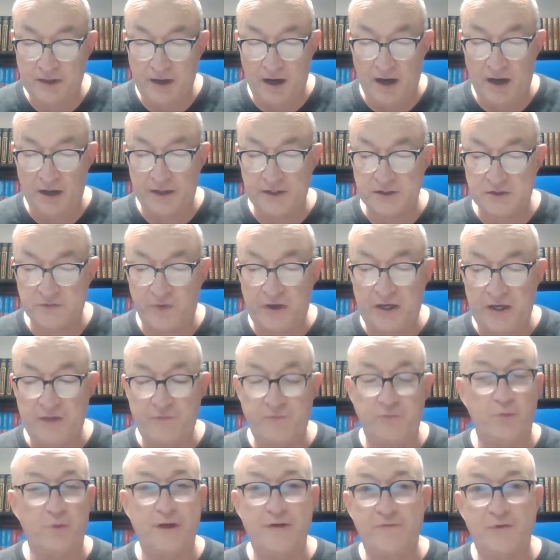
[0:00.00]
God is
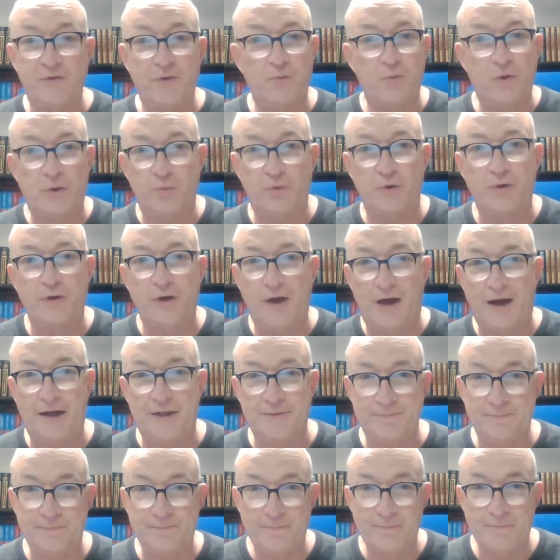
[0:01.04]
faithful even when we're not.